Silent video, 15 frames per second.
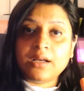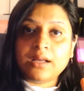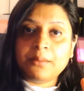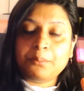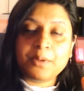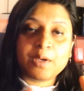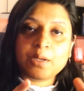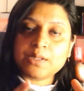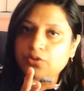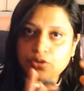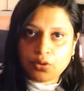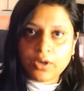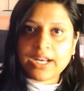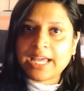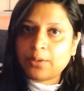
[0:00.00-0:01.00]
because
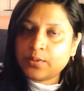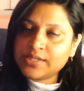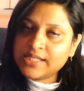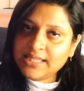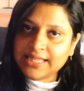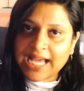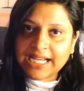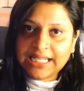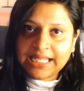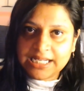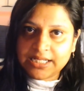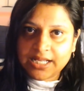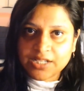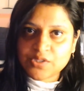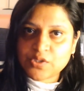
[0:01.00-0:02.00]
sure, I was in that
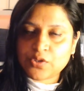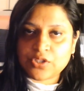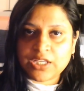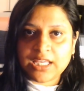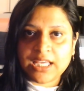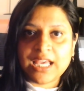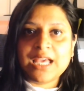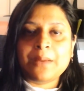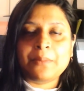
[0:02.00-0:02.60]
industry,